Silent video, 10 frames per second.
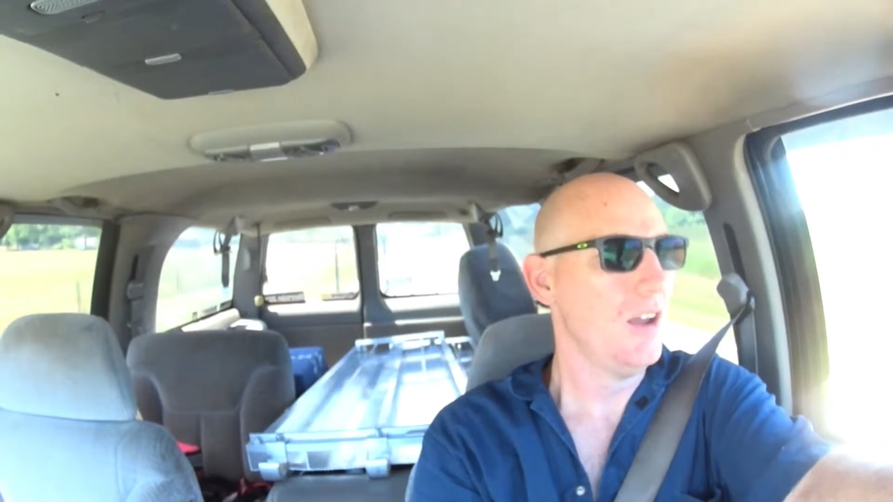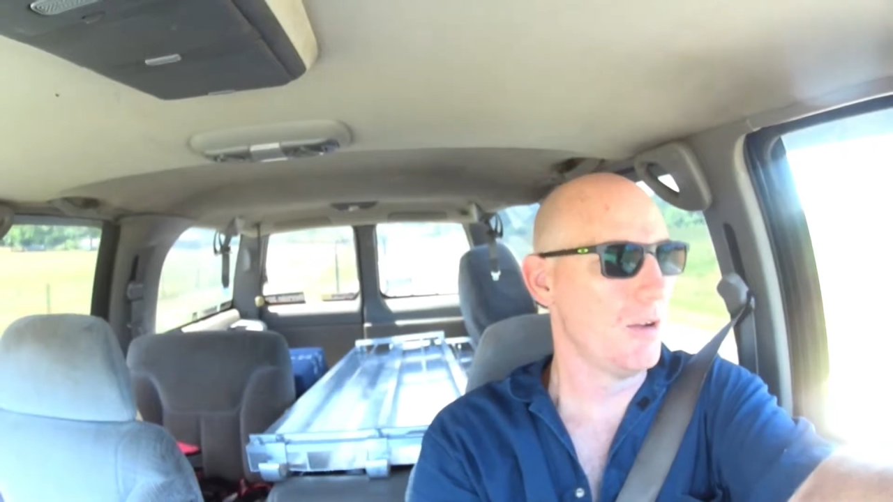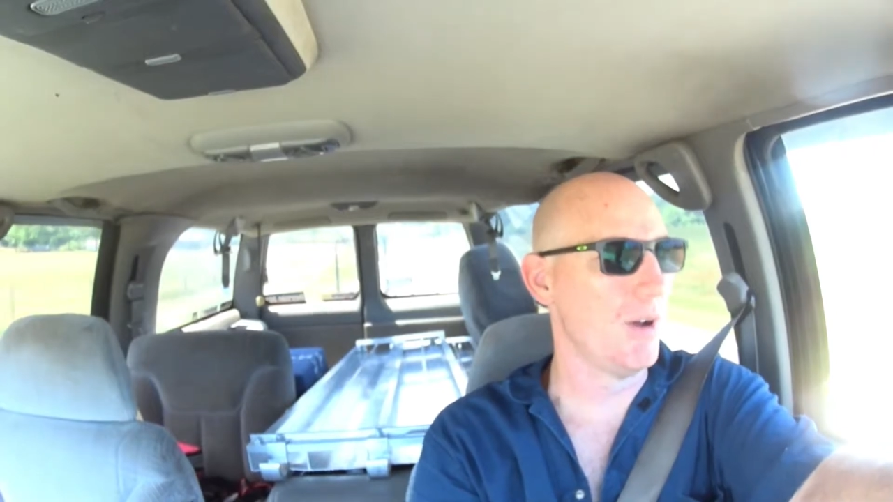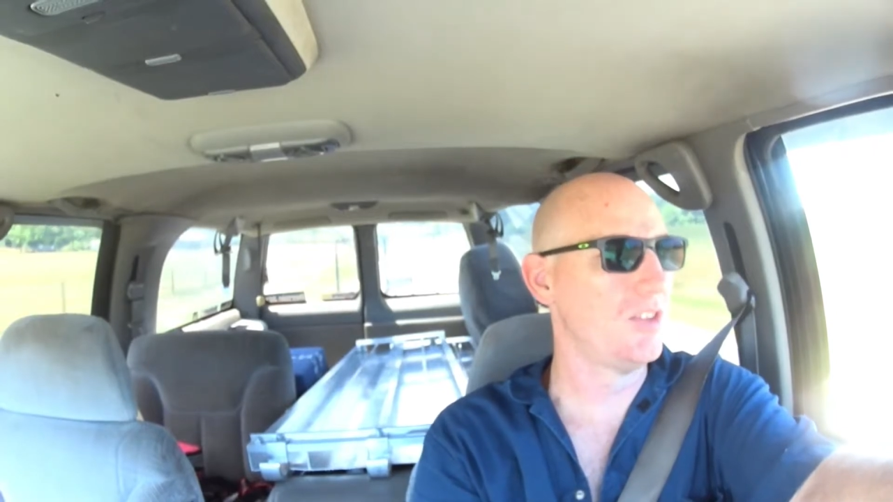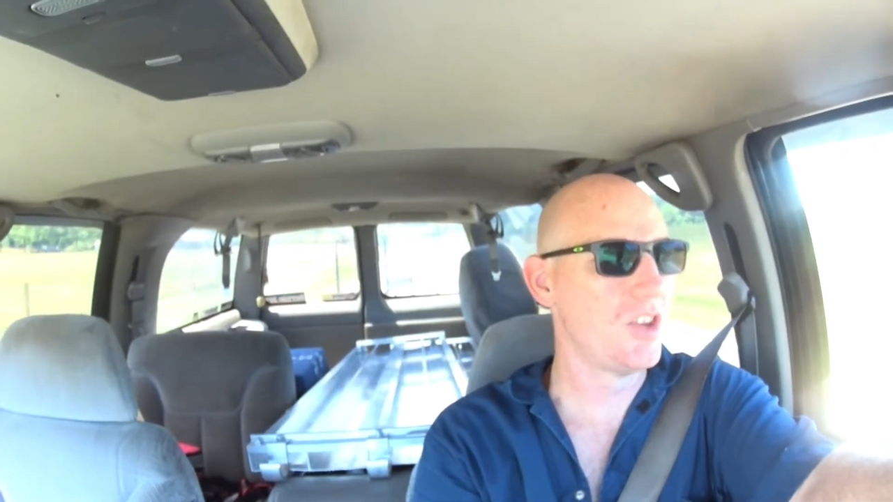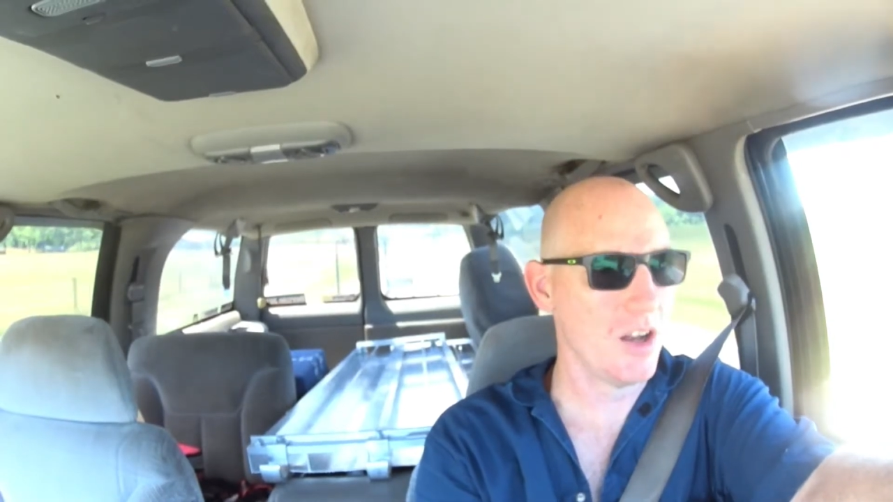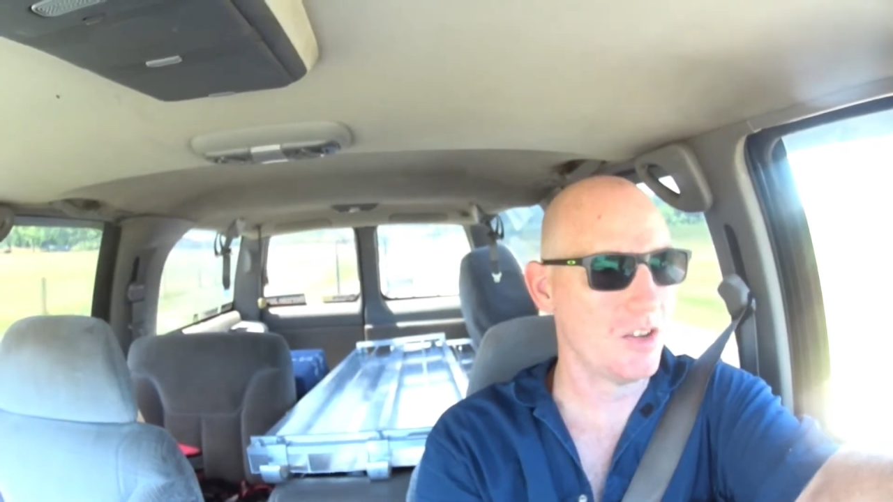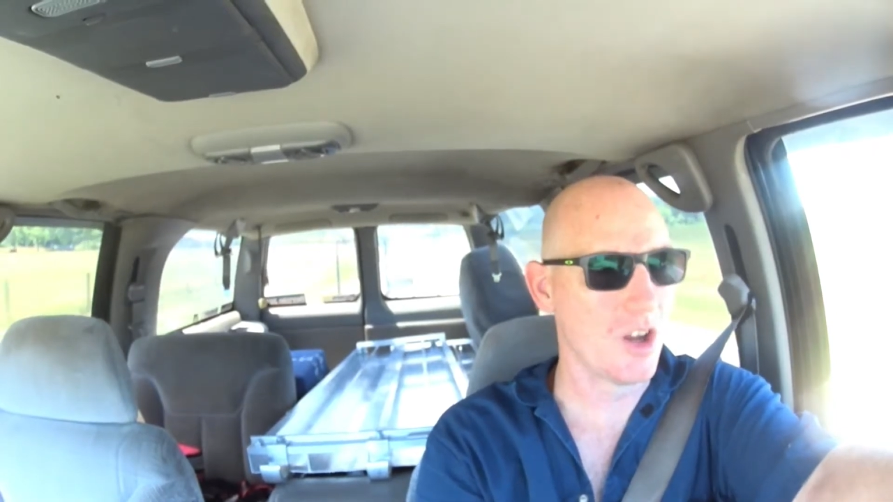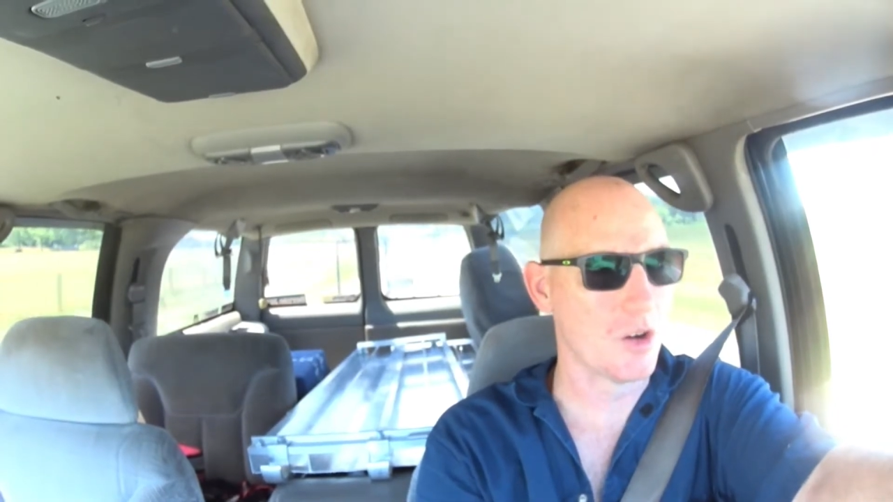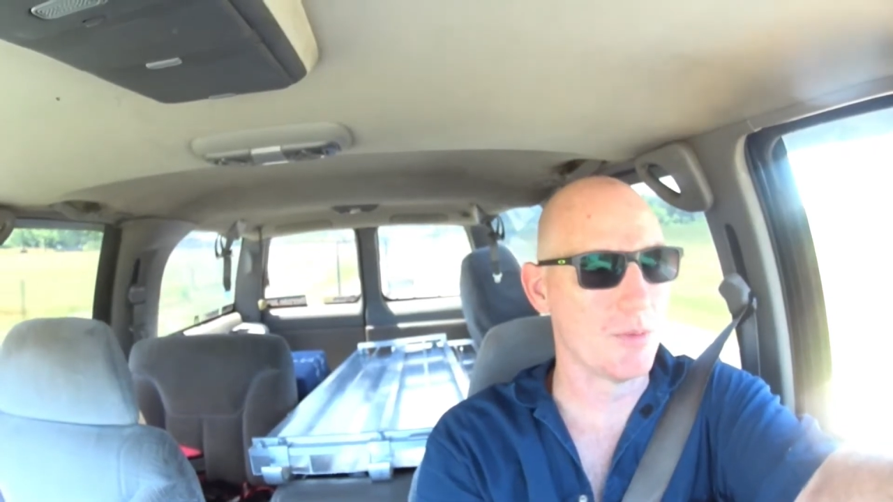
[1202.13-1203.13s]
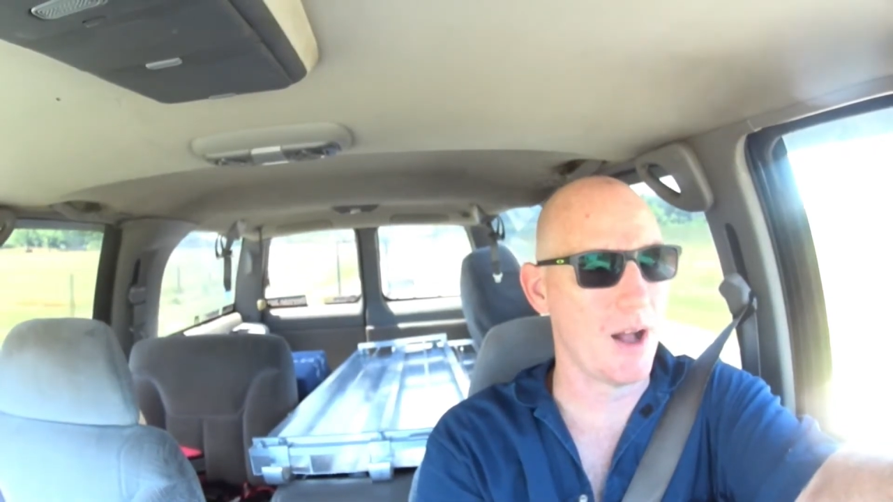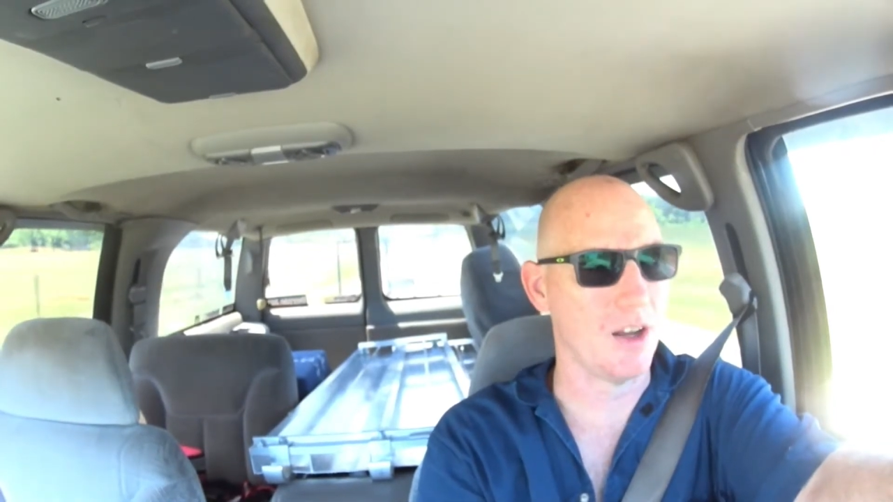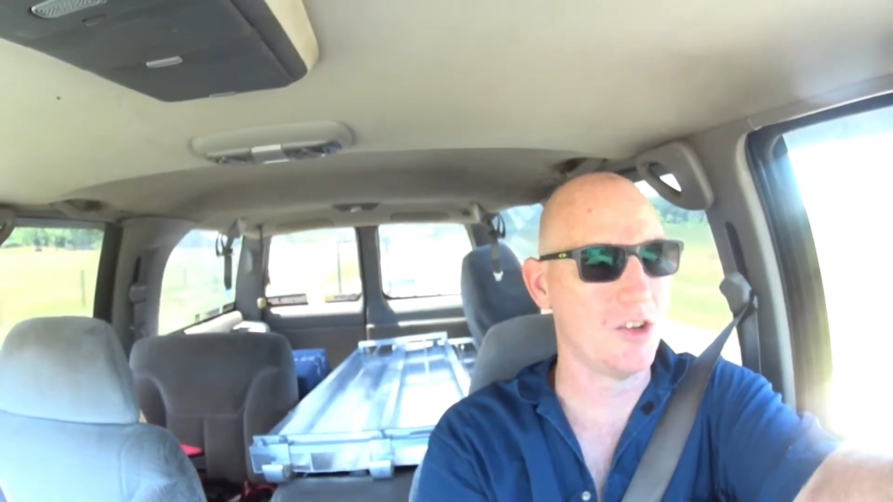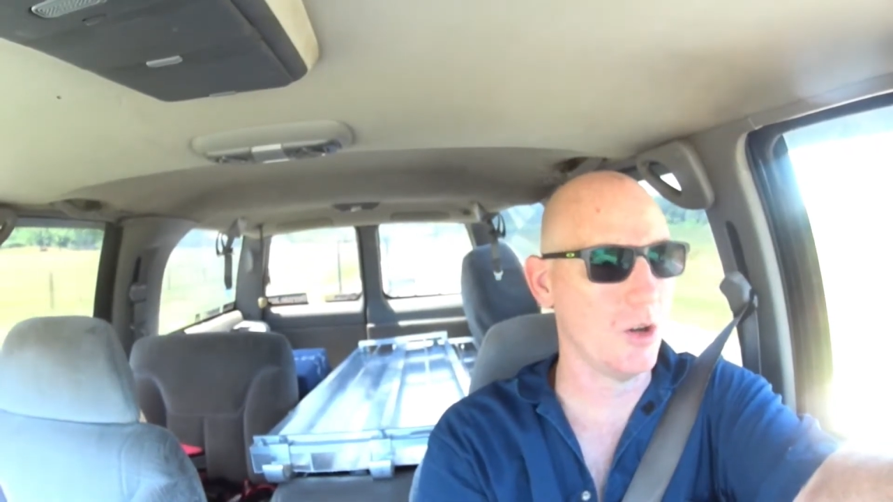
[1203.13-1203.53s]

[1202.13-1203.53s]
And my son's stoked about it too.